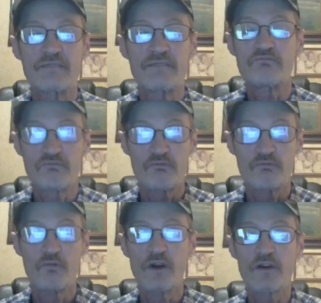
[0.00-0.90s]
We're going
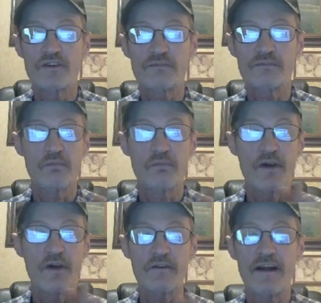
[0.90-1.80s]
to bring it right
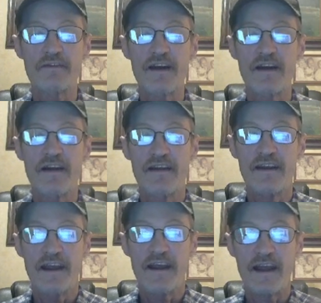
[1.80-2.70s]
there. And I'll
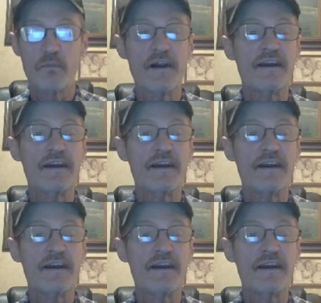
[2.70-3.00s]
bring another